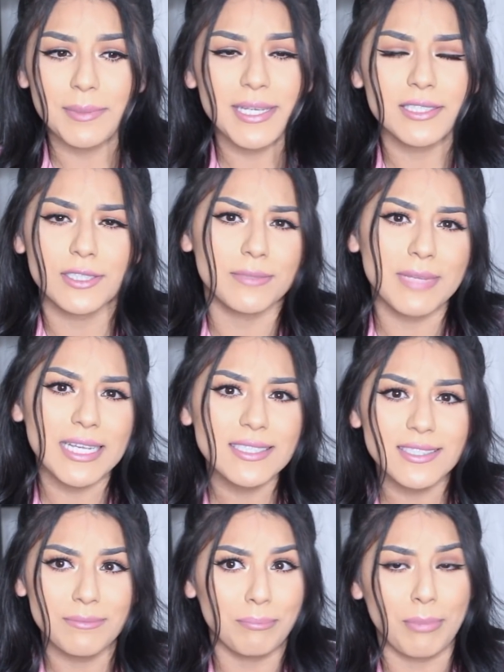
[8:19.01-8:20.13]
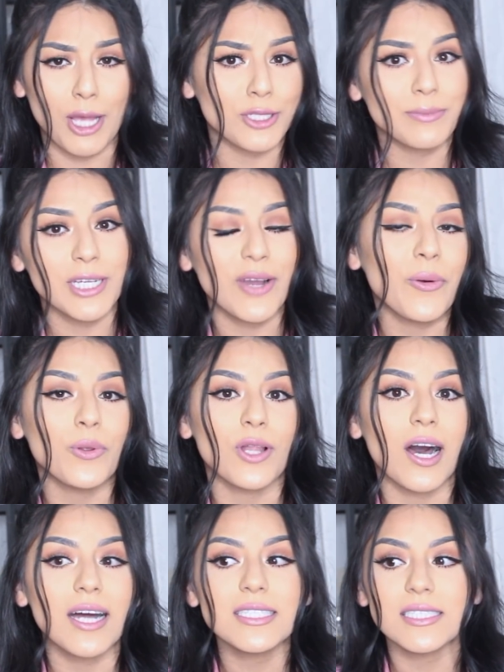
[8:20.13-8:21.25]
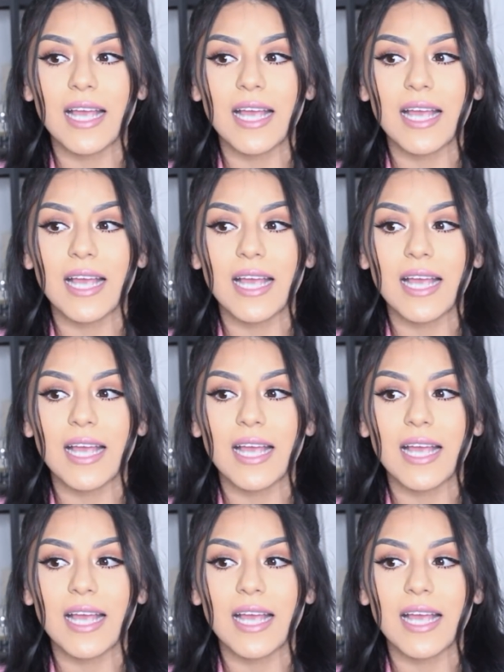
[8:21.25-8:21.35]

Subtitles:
because to me, it doesn't bother me a whole lot.